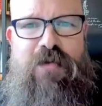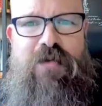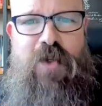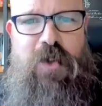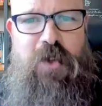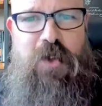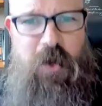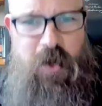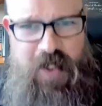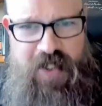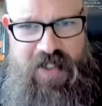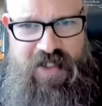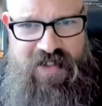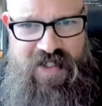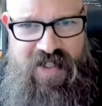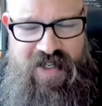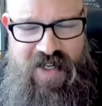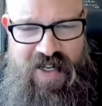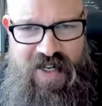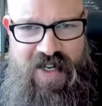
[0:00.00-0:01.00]
you for joining us
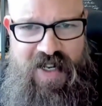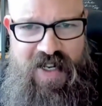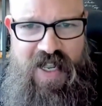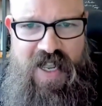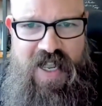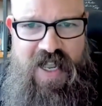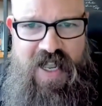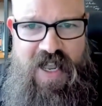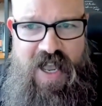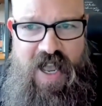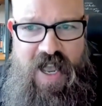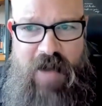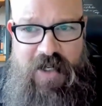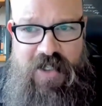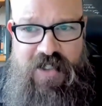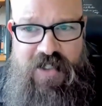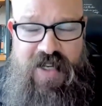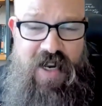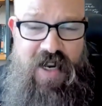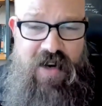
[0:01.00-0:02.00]
today. I'm
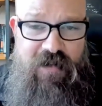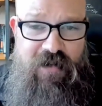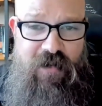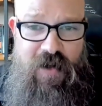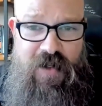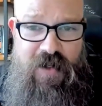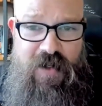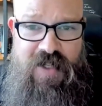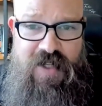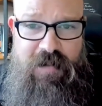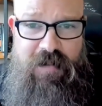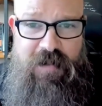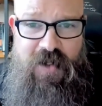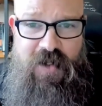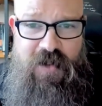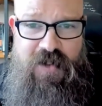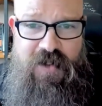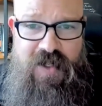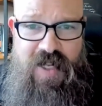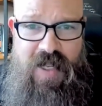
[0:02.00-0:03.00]
excited for this
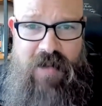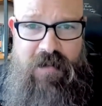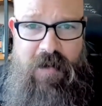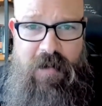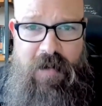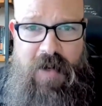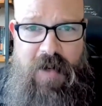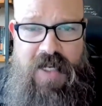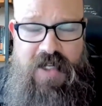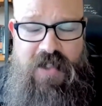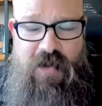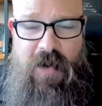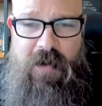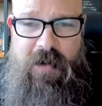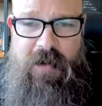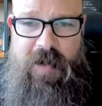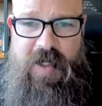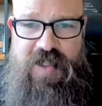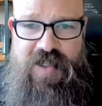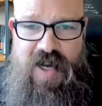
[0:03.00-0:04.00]
episode today because we
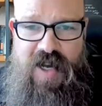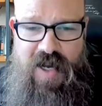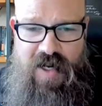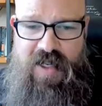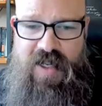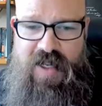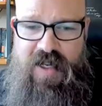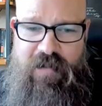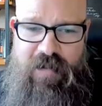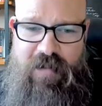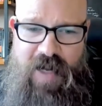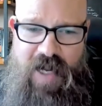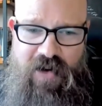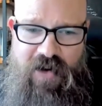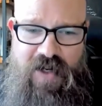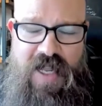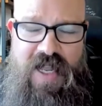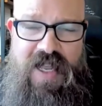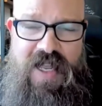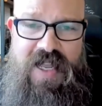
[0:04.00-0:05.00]
will be talking
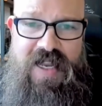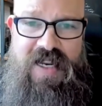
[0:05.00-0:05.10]
about